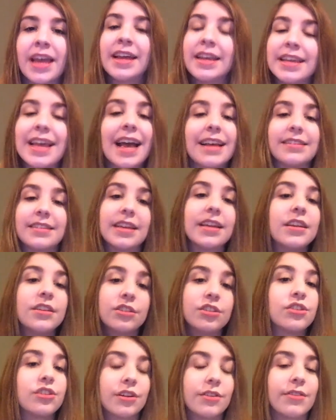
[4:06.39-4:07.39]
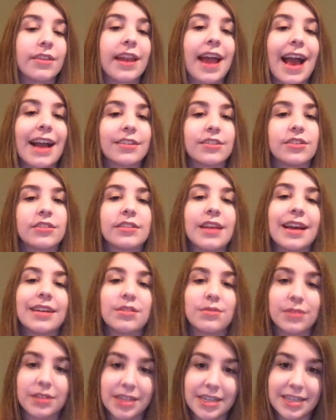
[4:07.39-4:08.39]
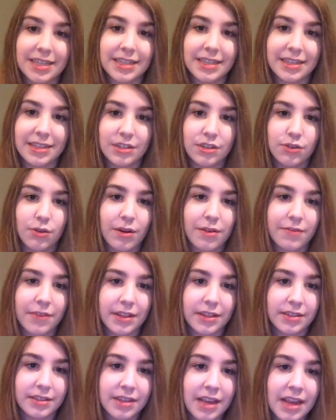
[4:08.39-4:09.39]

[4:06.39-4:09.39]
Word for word: Yes, it is true that exercise releases endorphins.